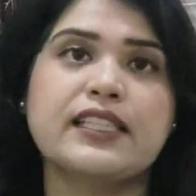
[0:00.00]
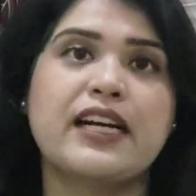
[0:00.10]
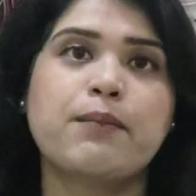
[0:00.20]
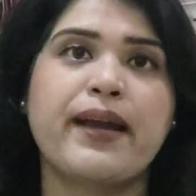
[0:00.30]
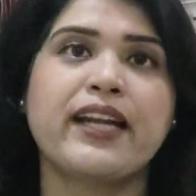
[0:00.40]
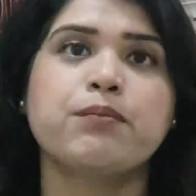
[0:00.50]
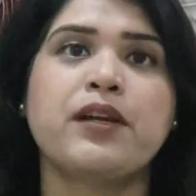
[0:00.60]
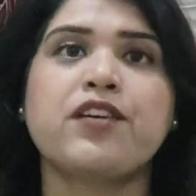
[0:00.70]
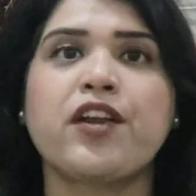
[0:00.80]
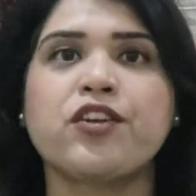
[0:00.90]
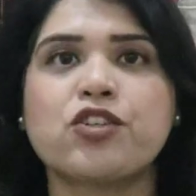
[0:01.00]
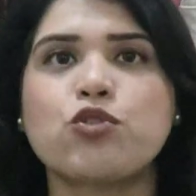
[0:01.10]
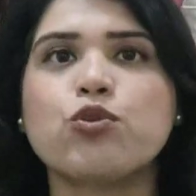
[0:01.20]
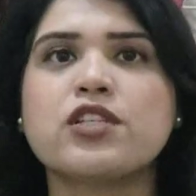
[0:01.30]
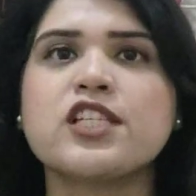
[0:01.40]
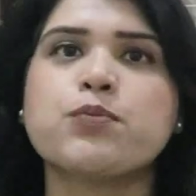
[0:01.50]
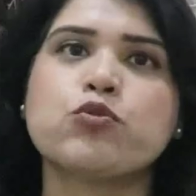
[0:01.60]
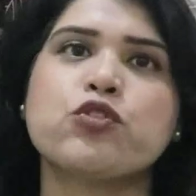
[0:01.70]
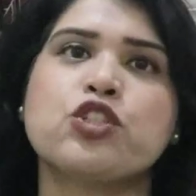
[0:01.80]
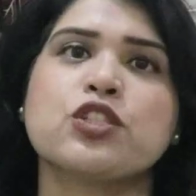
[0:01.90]
The amendment introduces
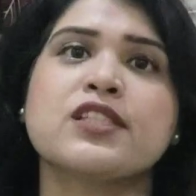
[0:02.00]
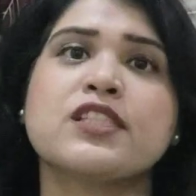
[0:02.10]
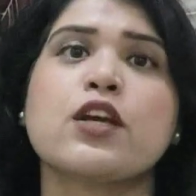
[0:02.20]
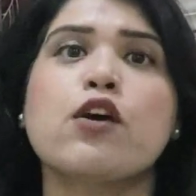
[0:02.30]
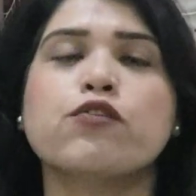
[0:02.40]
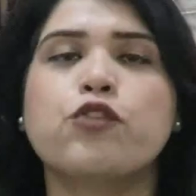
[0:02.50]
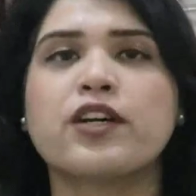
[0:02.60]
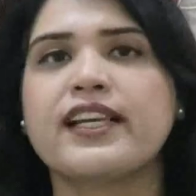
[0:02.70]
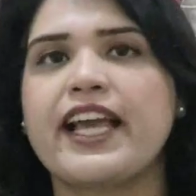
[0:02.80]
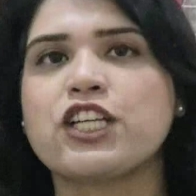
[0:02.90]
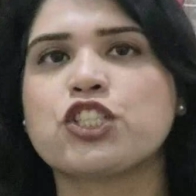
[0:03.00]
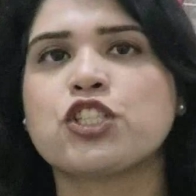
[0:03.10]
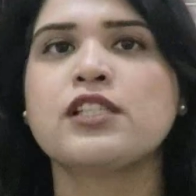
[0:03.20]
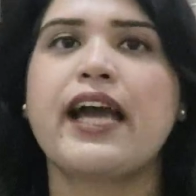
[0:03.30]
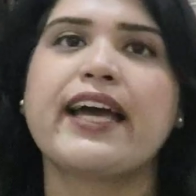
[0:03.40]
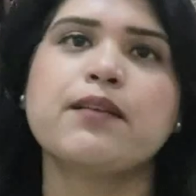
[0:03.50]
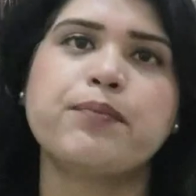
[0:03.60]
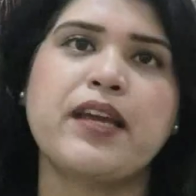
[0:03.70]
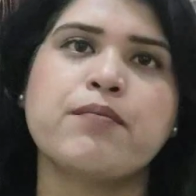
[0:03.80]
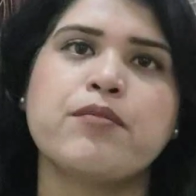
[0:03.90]
provisions for collection
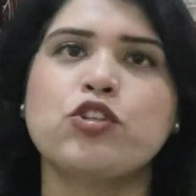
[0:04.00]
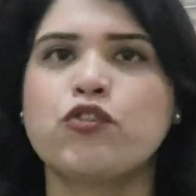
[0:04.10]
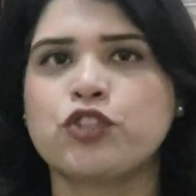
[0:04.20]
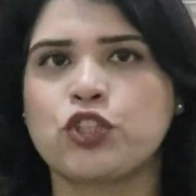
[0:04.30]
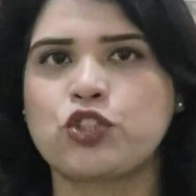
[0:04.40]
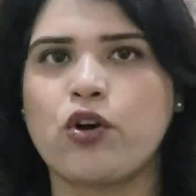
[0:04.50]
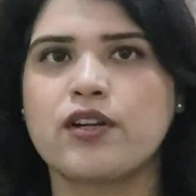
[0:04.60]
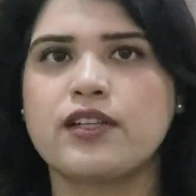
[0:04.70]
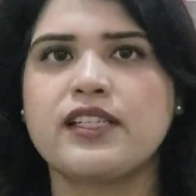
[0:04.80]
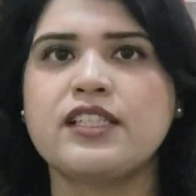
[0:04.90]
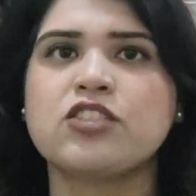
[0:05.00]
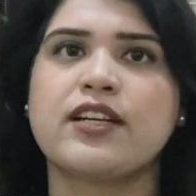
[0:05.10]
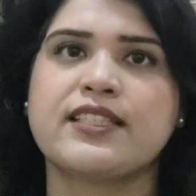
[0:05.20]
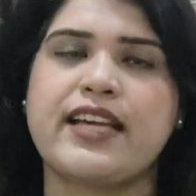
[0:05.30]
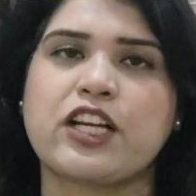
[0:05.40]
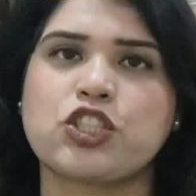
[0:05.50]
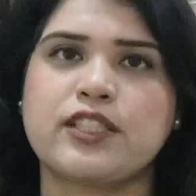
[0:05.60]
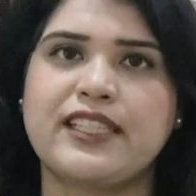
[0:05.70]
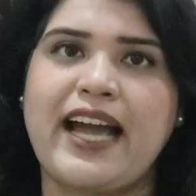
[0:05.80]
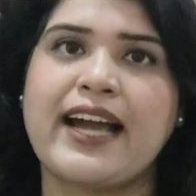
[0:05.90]
and payment of securities
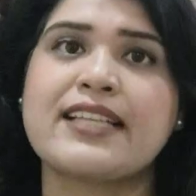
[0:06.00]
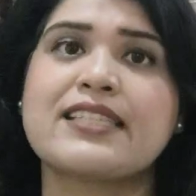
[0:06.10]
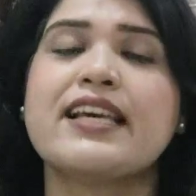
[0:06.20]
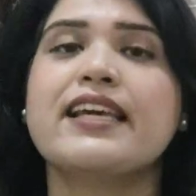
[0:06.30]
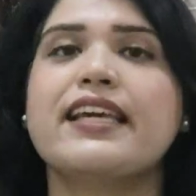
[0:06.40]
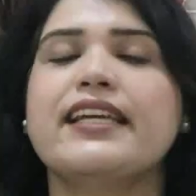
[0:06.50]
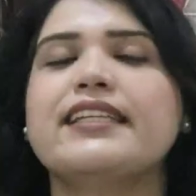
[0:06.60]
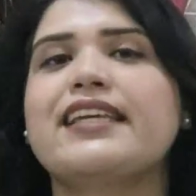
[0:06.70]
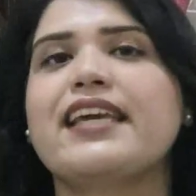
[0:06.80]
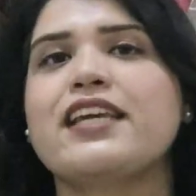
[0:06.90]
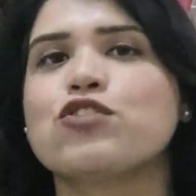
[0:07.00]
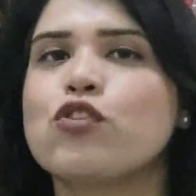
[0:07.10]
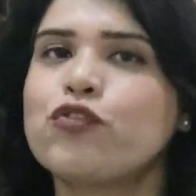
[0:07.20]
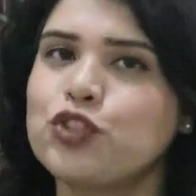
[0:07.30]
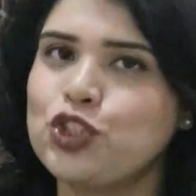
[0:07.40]
transaction tax in case of